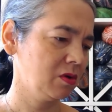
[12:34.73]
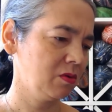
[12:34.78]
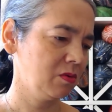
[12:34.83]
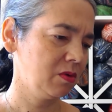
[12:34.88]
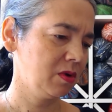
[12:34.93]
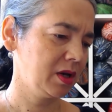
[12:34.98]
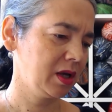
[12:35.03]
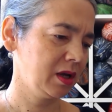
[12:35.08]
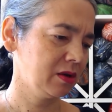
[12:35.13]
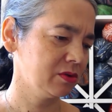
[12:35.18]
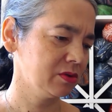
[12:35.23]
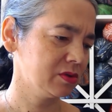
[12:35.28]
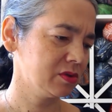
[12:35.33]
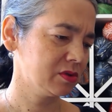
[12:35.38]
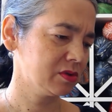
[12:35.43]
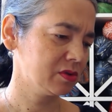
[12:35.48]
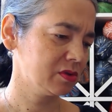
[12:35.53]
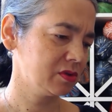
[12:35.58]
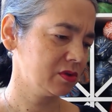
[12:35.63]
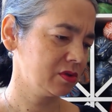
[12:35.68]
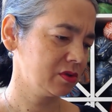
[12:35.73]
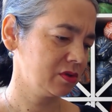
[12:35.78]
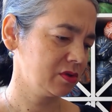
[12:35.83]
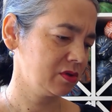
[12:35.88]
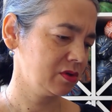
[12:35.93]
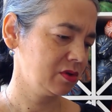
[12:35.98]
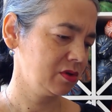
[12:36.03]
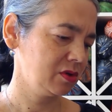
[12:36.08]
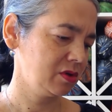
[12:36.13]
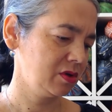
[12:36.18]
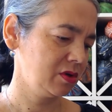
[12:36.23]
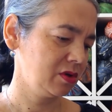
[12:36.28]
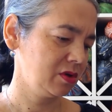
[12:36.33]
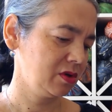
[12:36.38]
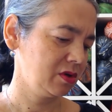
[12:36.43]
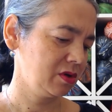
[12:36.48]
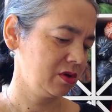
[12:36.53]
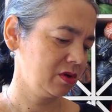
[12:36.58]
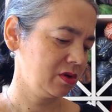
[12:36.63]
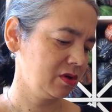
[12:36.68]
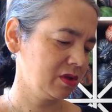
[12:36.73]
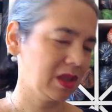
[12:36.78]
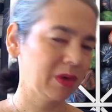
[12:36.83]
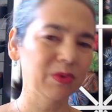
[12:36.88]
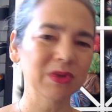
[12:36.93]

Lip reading: what else? There